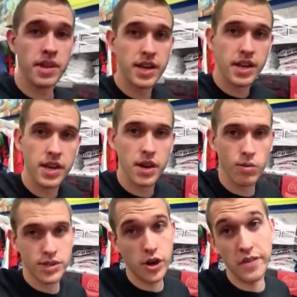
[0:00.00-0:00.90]
they did
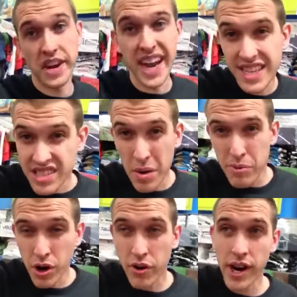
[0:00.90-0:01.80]
what's called the Next
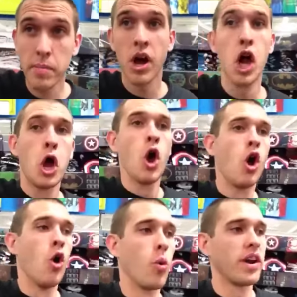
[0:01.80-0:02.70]
Up program,
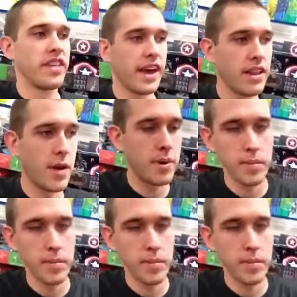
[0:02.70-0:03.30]
where they allowed